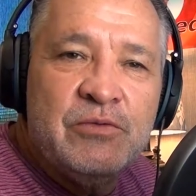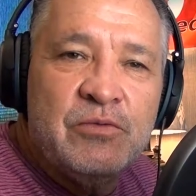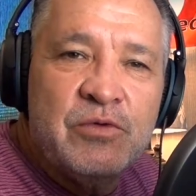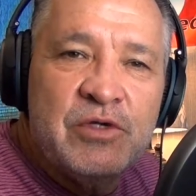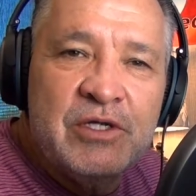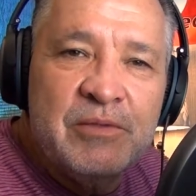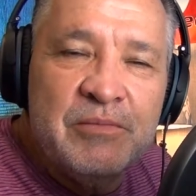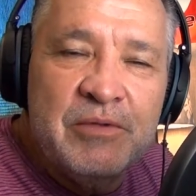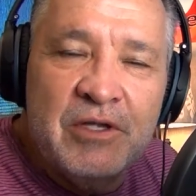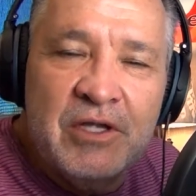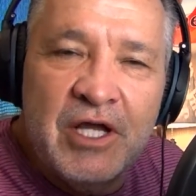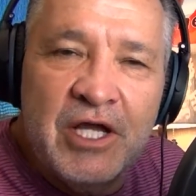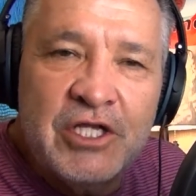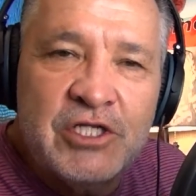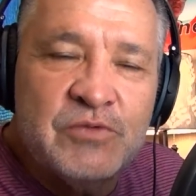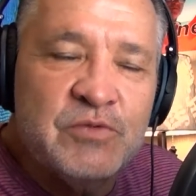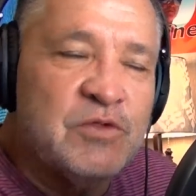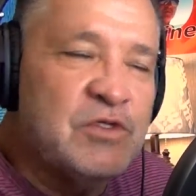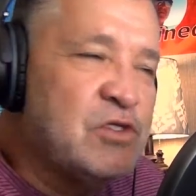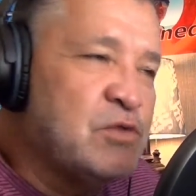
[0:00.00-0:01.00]
rib
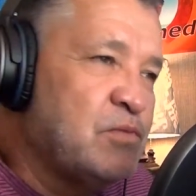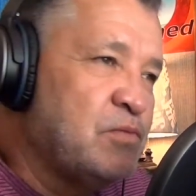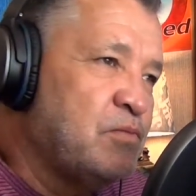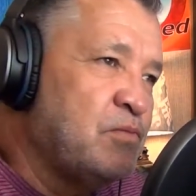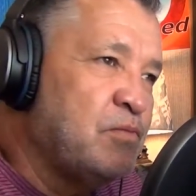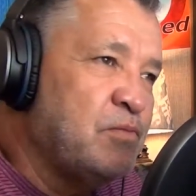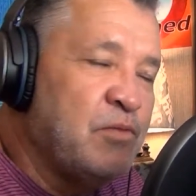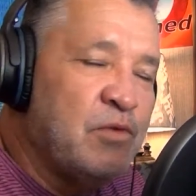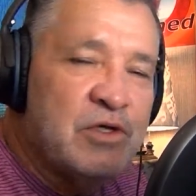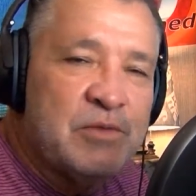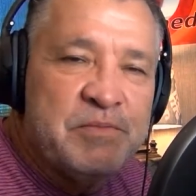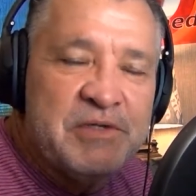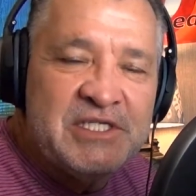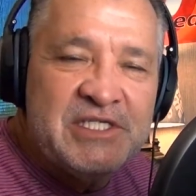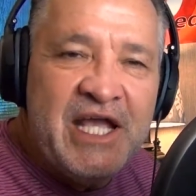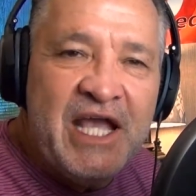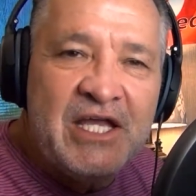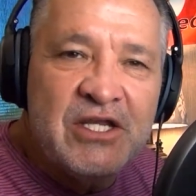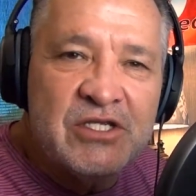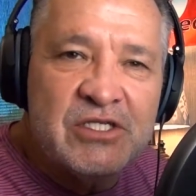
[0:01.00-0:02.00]
lunch with
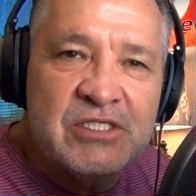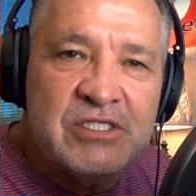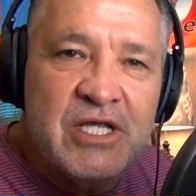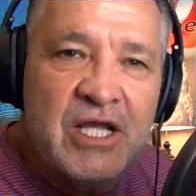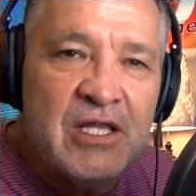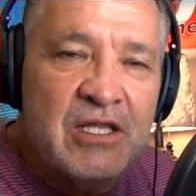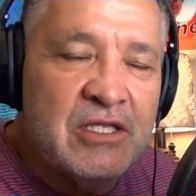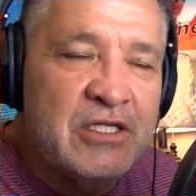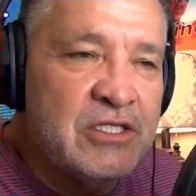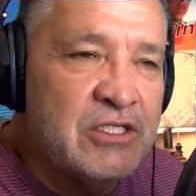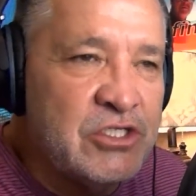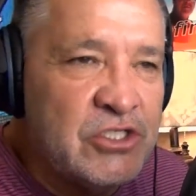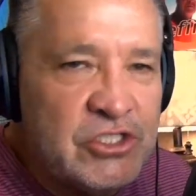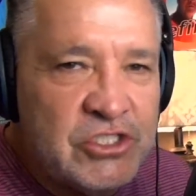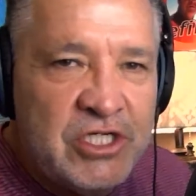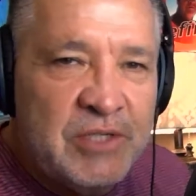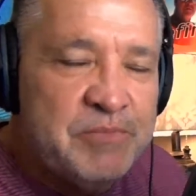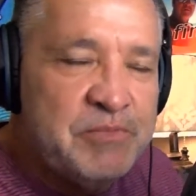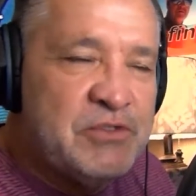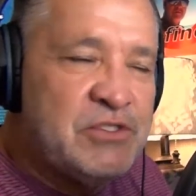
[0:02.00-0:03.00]
potato salad and
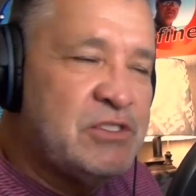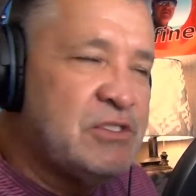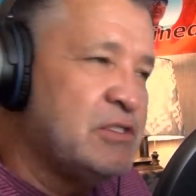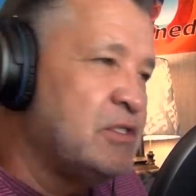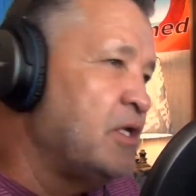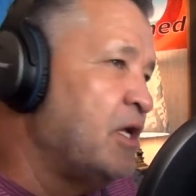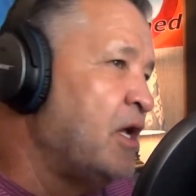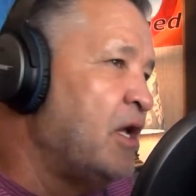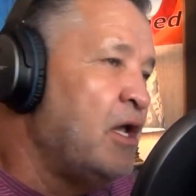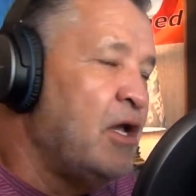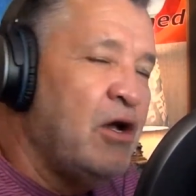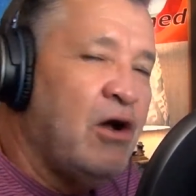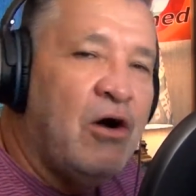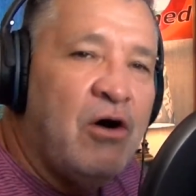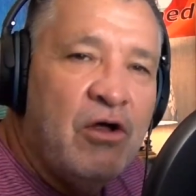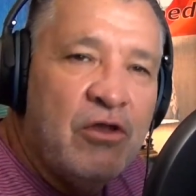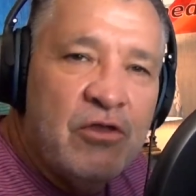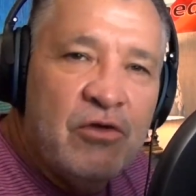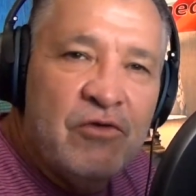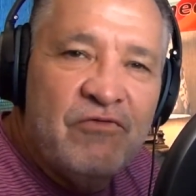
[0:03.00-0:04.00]
chips and
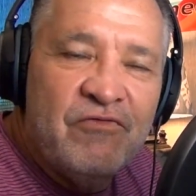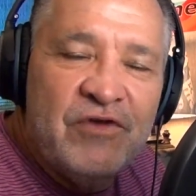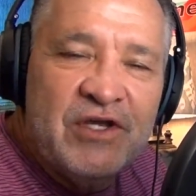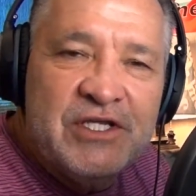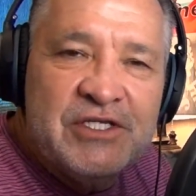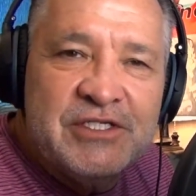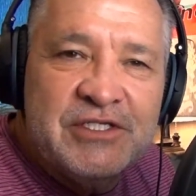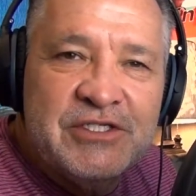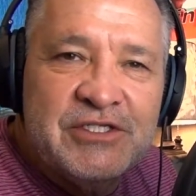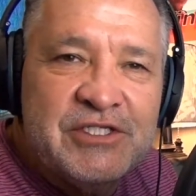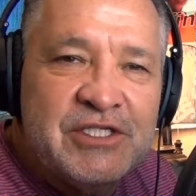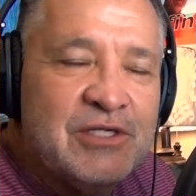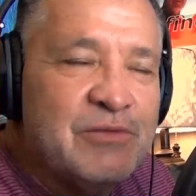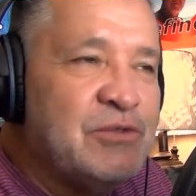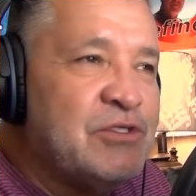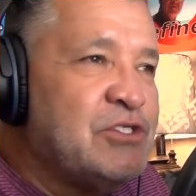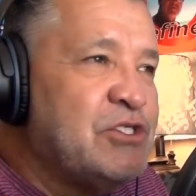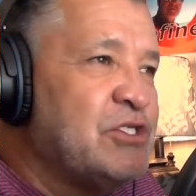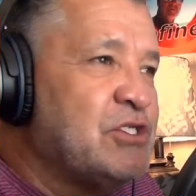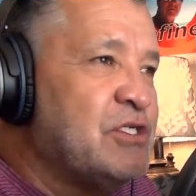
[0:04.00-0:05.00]
all the fixings, and it
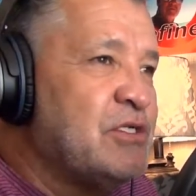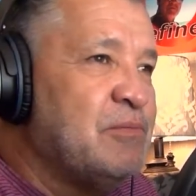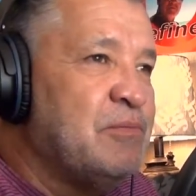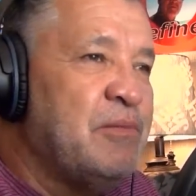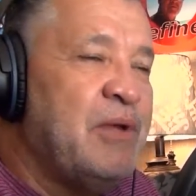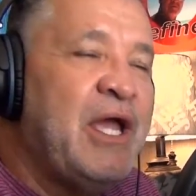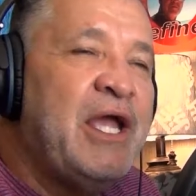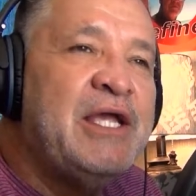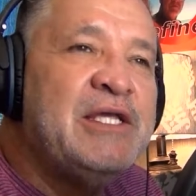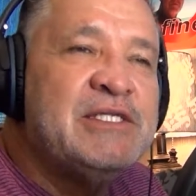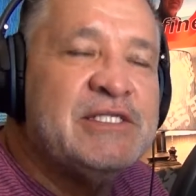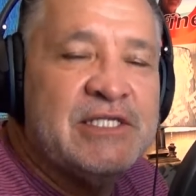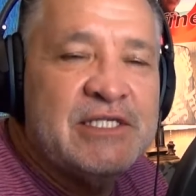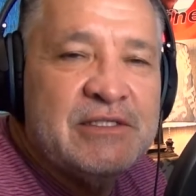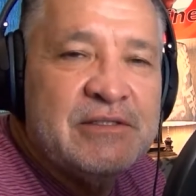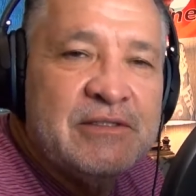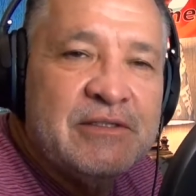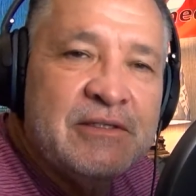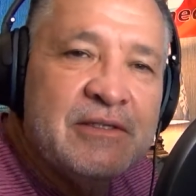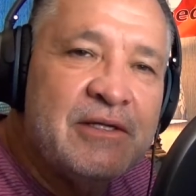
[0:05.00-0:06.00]
was just amazing.
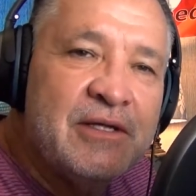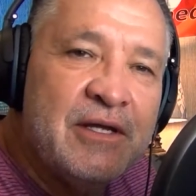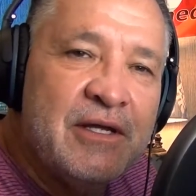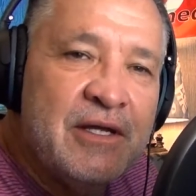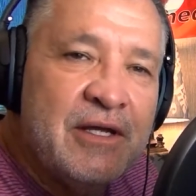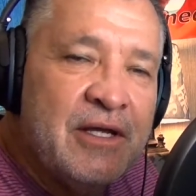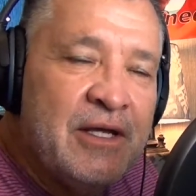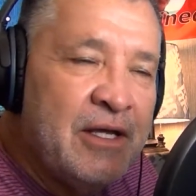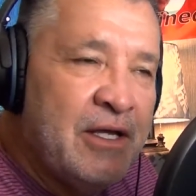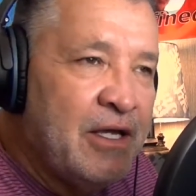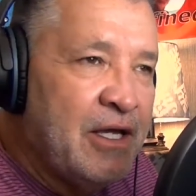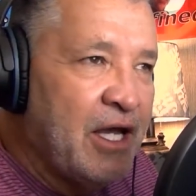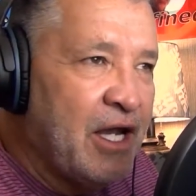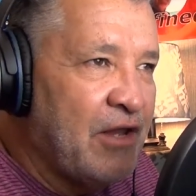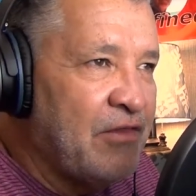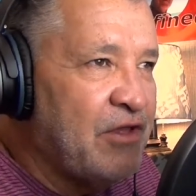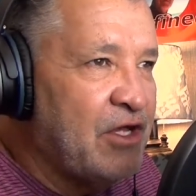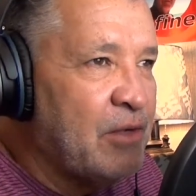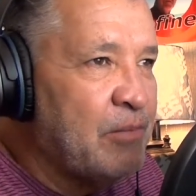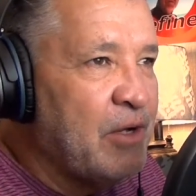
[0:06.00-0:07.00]
And I
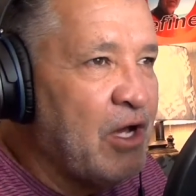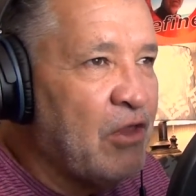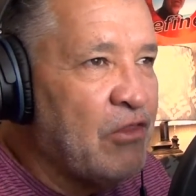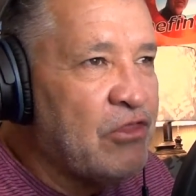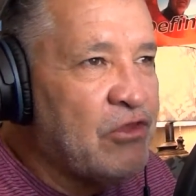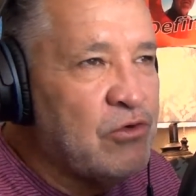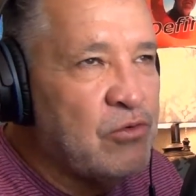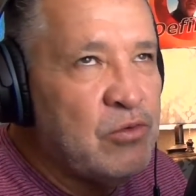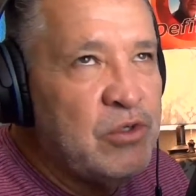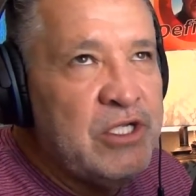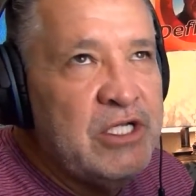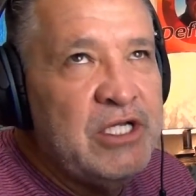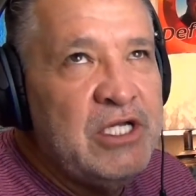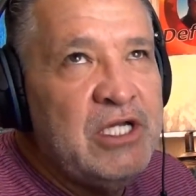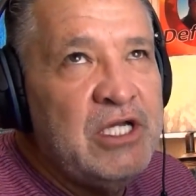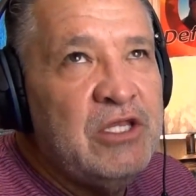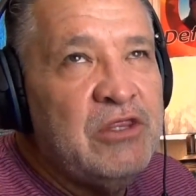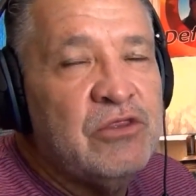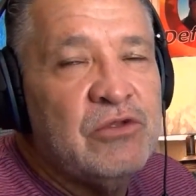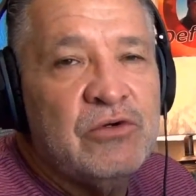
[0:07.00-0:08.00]
think about
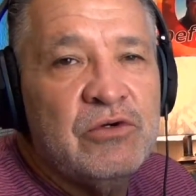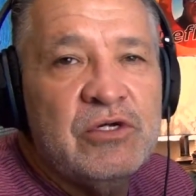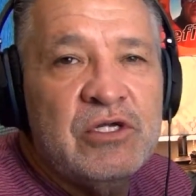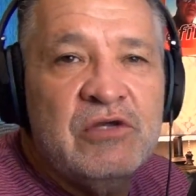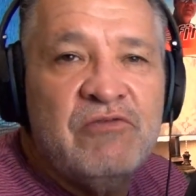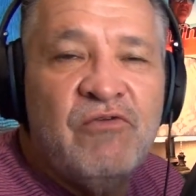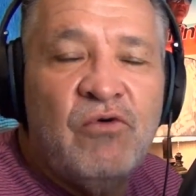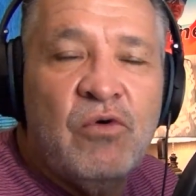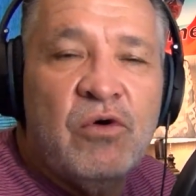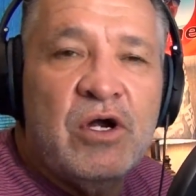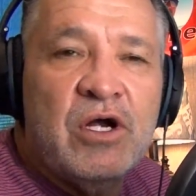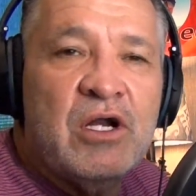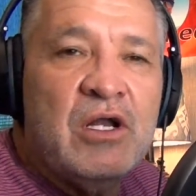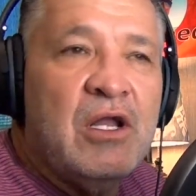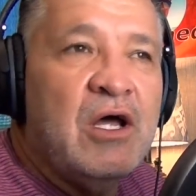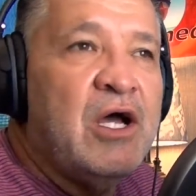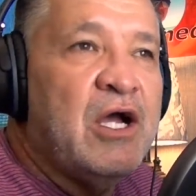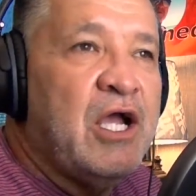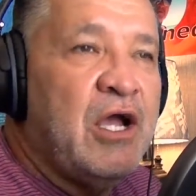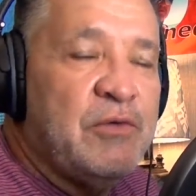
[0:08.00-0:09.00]
3:30, 4
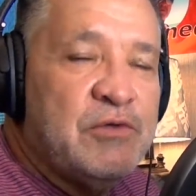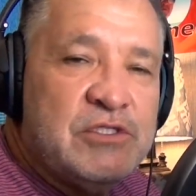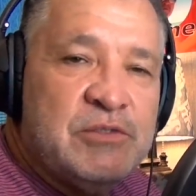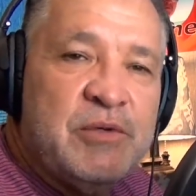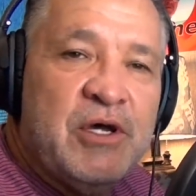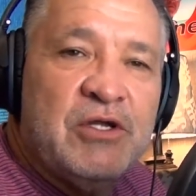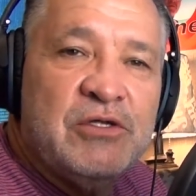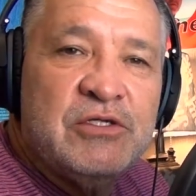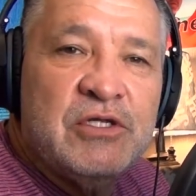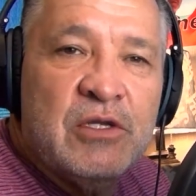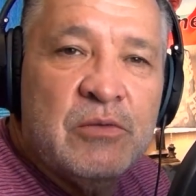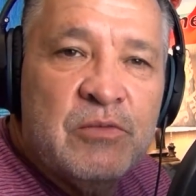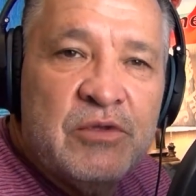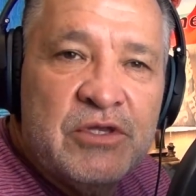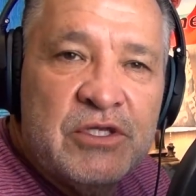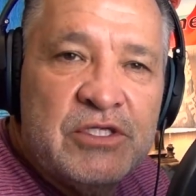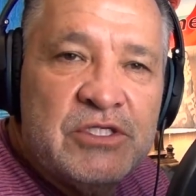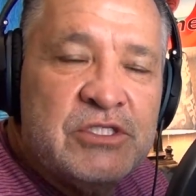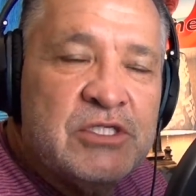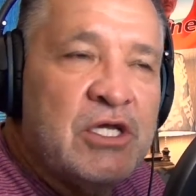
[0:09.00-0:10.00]
o'clock, I was about done with
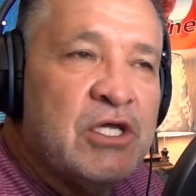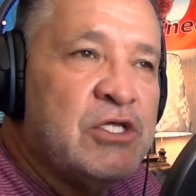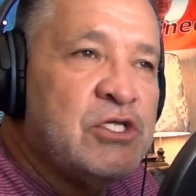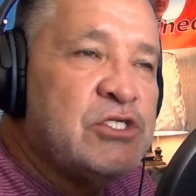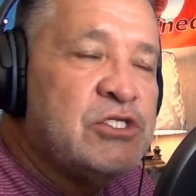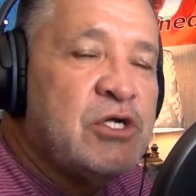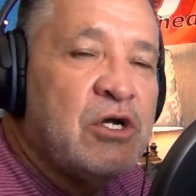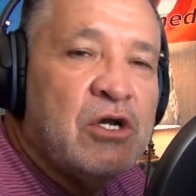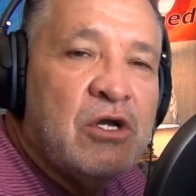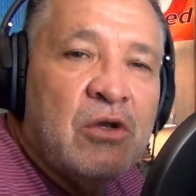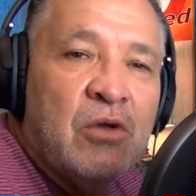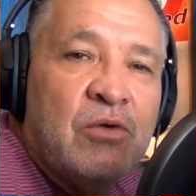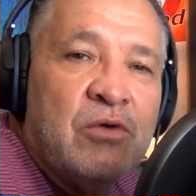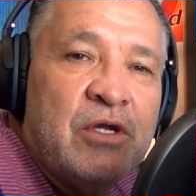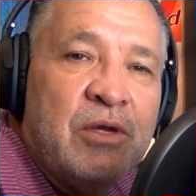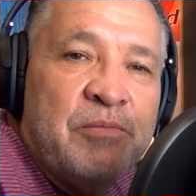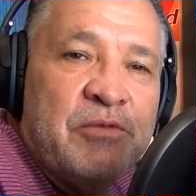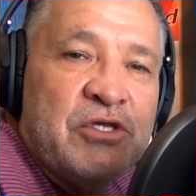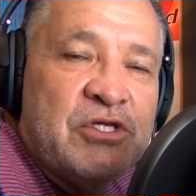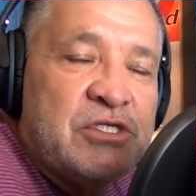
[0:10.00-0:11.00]
the sun, started loading
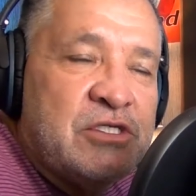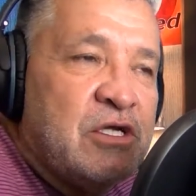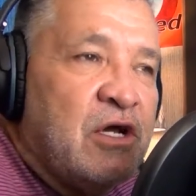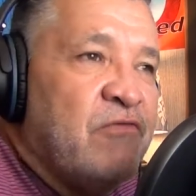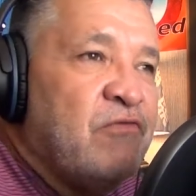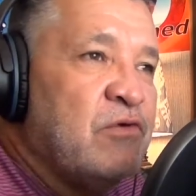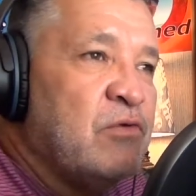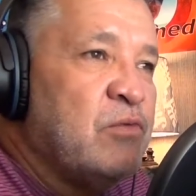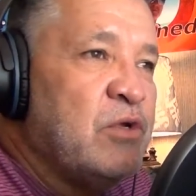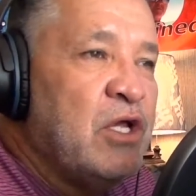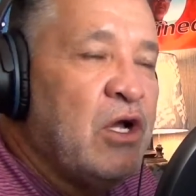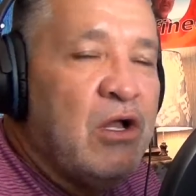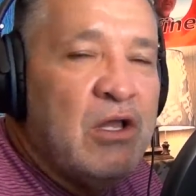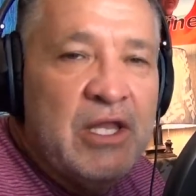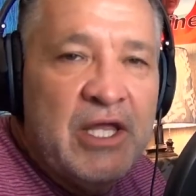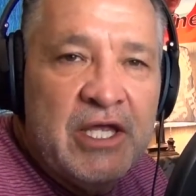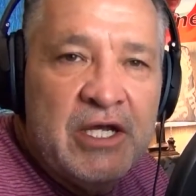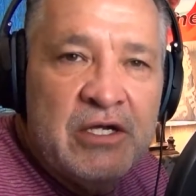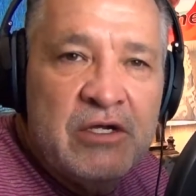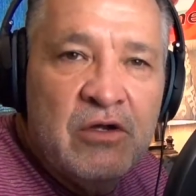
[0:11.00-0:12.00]
up the stuff, and we all
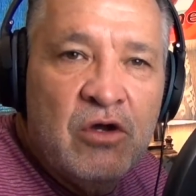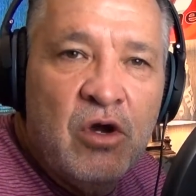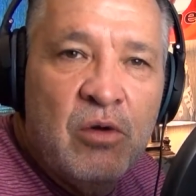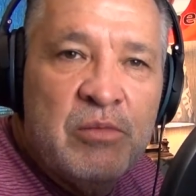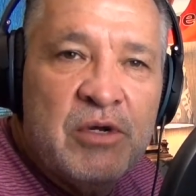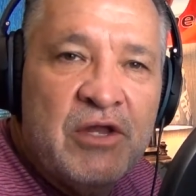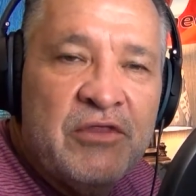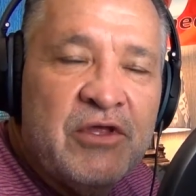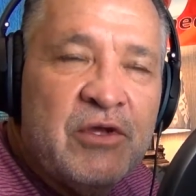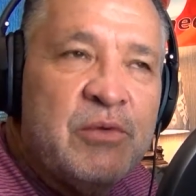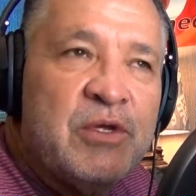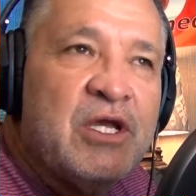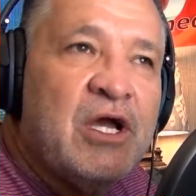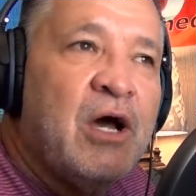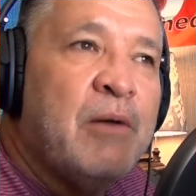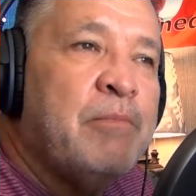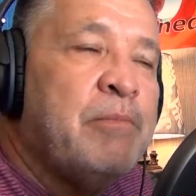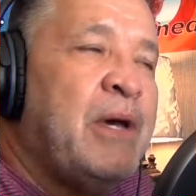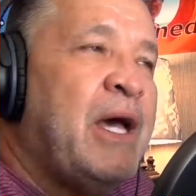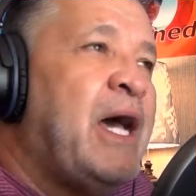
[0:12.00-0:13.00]
headed home. And I think we
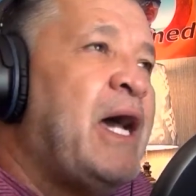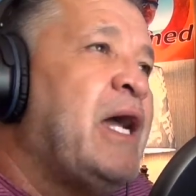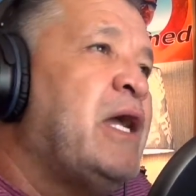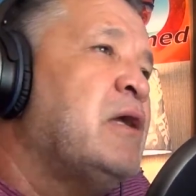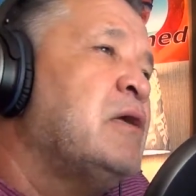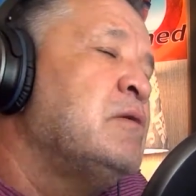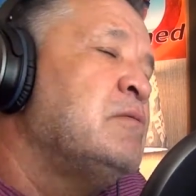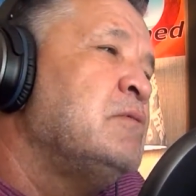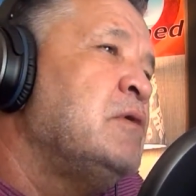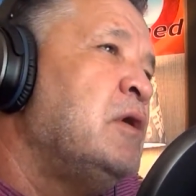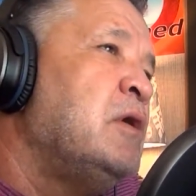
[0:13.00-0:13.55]
got back